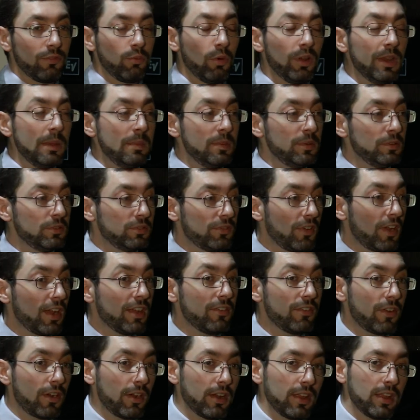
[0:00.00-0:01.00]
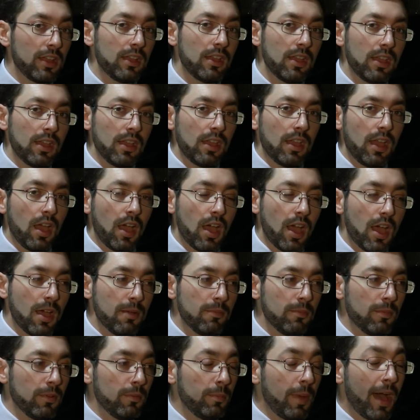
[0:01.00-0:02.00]
One, he was very, very
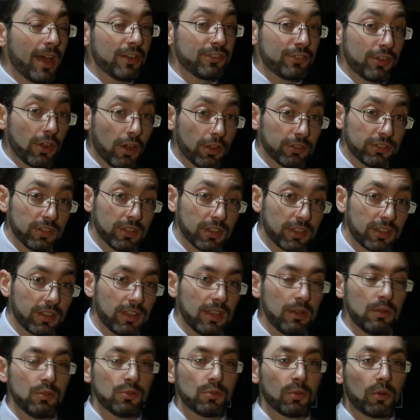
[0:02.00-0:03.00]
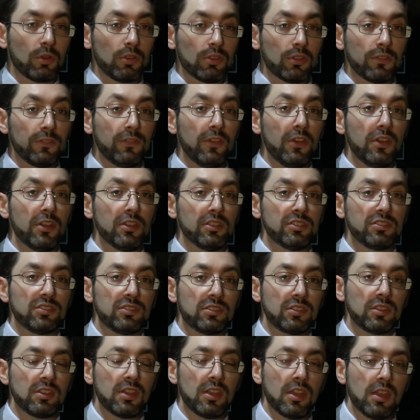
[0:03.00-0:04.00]
patriotic. He was one of the
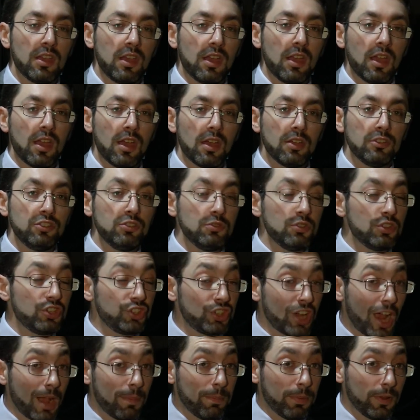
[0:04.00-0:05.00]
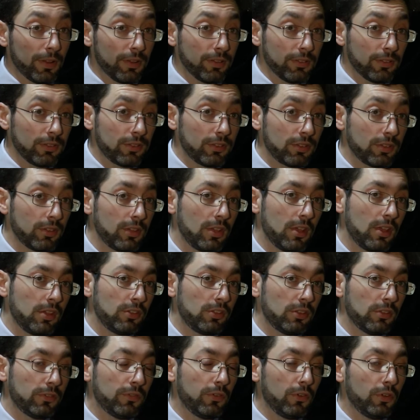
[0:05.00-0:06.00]
first Jewish chaplains
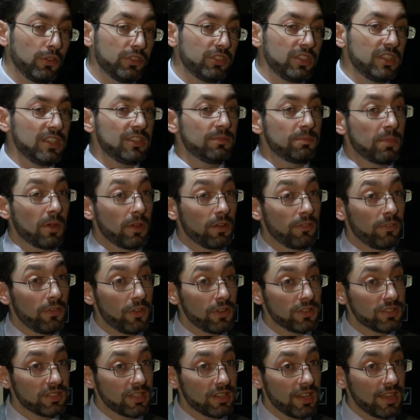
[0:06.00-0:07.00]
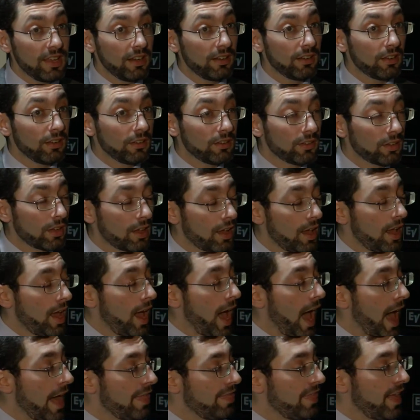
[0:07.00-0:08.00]
to the forces, both first in England
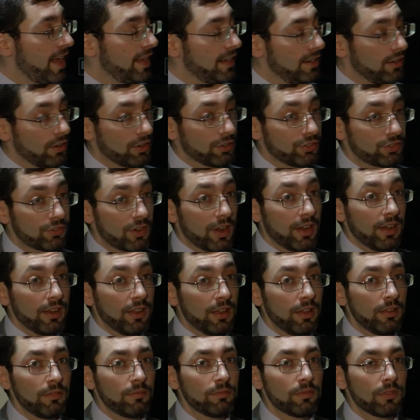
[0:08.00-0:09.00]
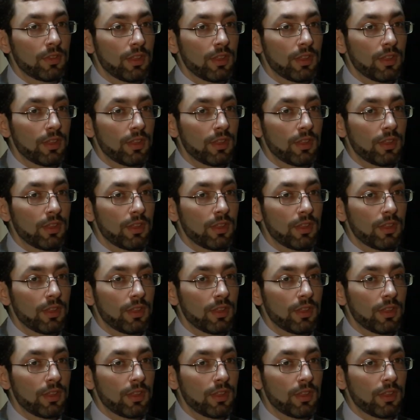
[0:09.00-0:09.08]
and then in Australia.